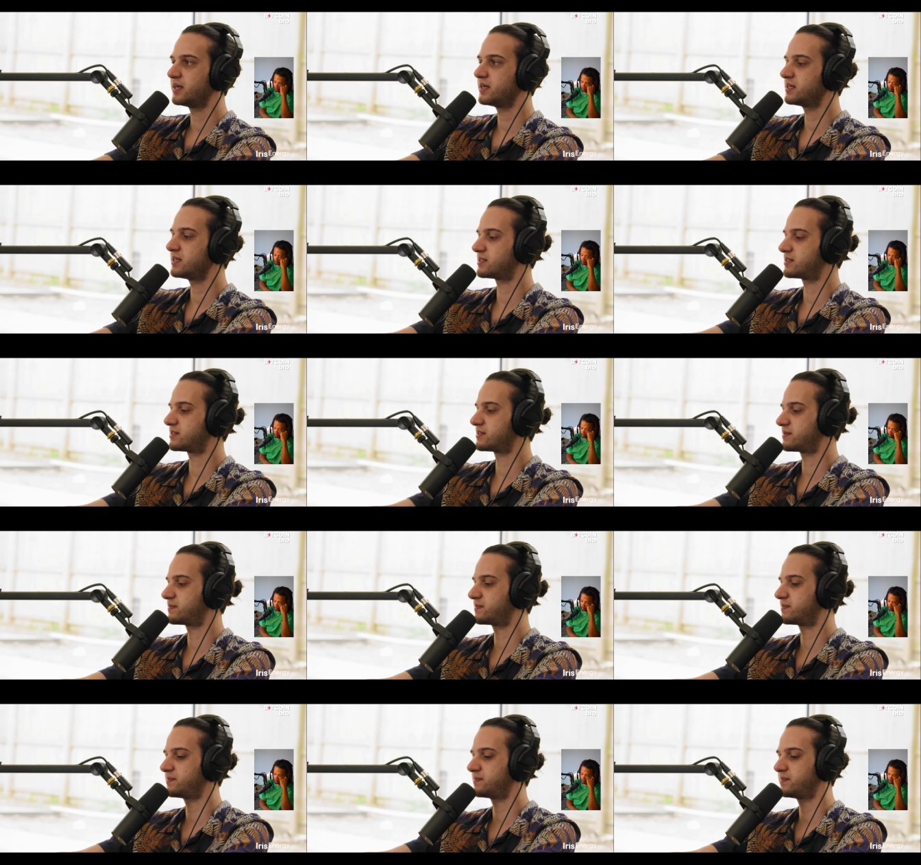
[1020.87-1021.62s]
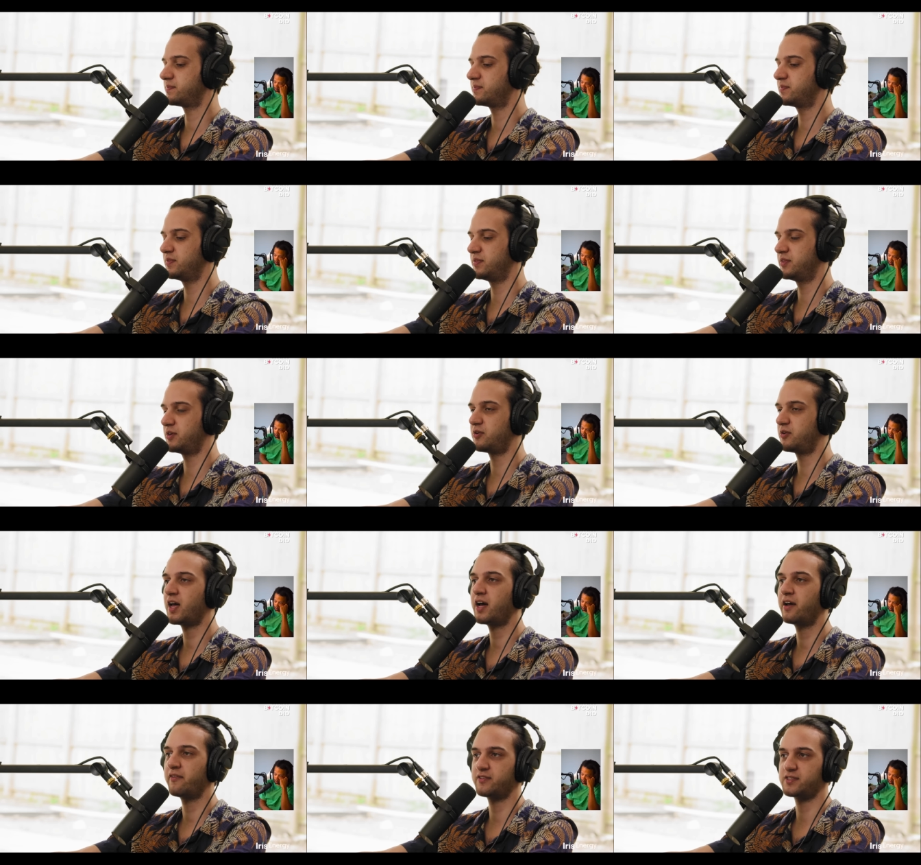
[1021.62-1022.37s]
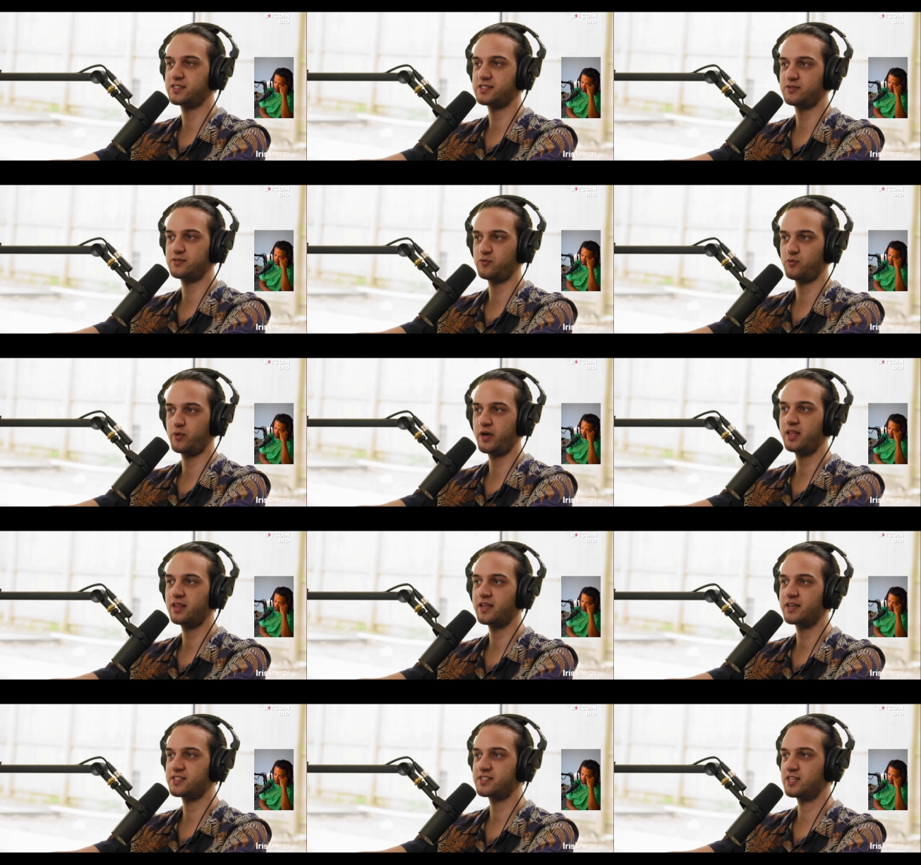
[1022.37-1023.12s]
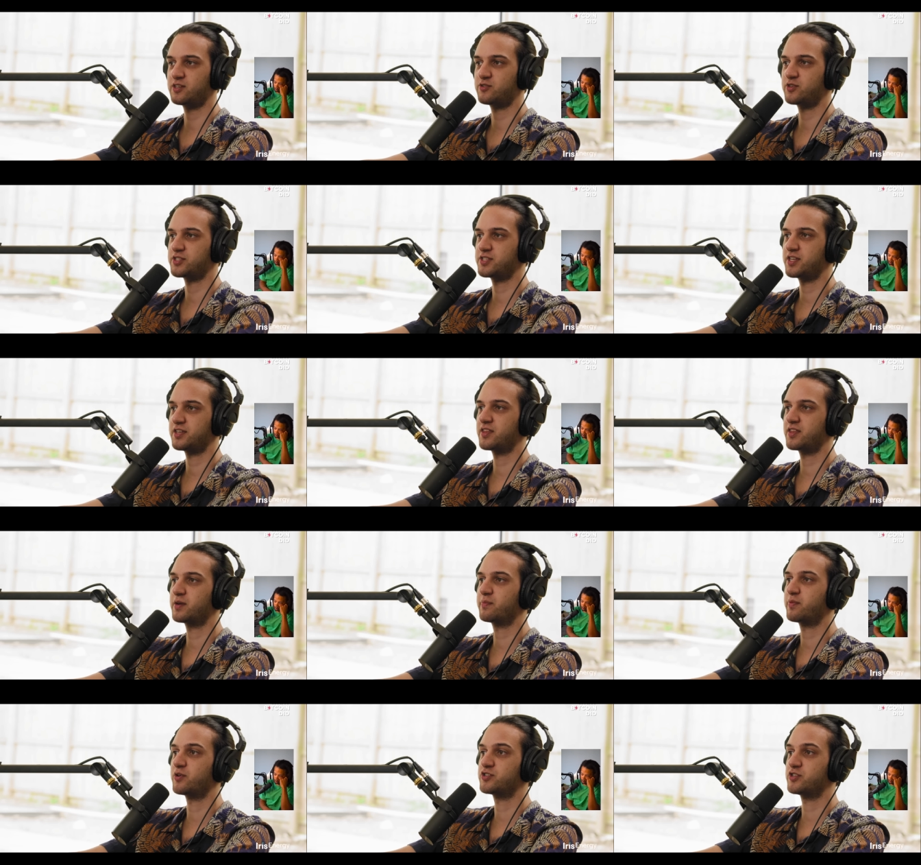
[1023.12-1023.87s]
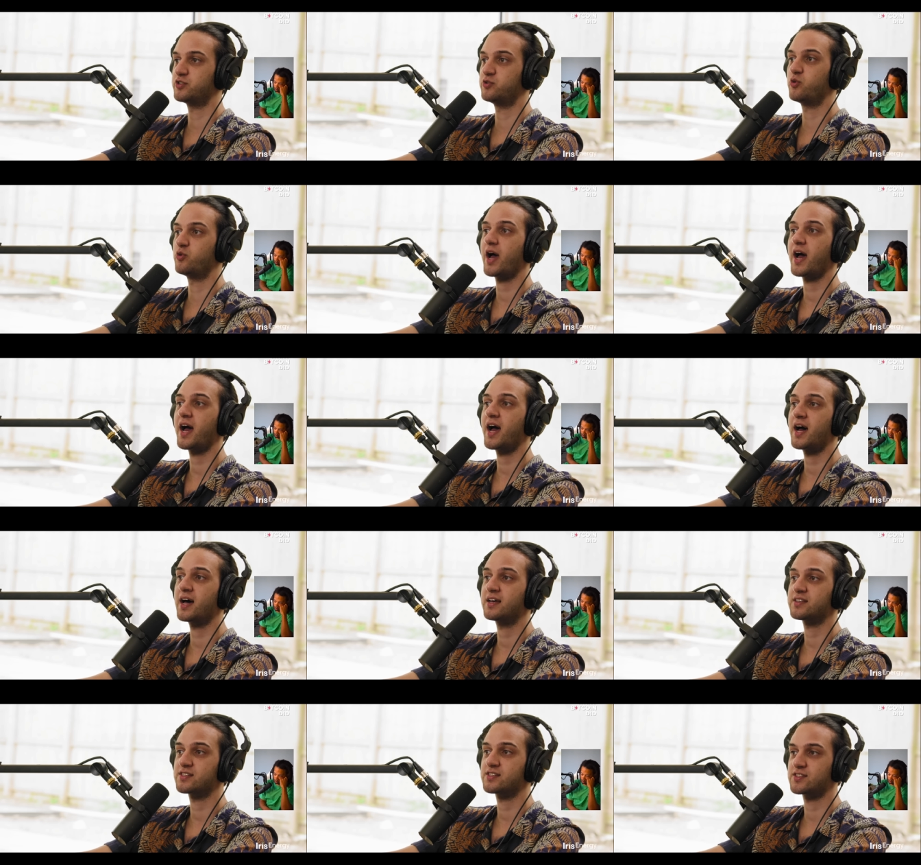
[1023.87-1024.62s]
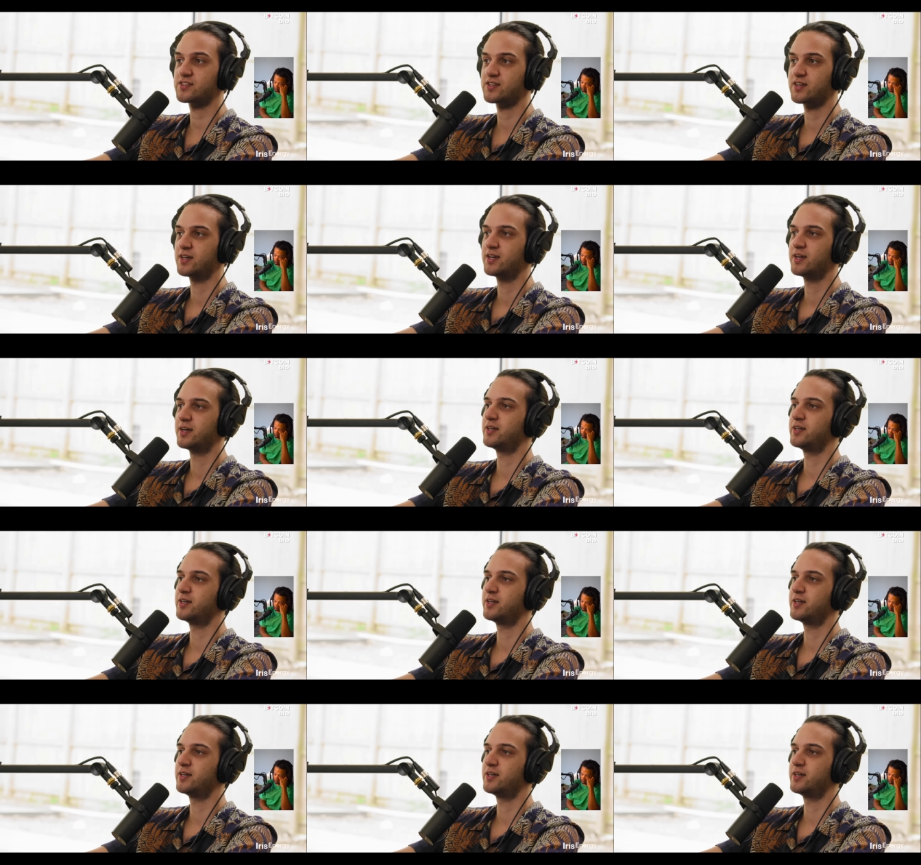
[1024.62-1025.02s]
is their life is way less interesting than a person who has,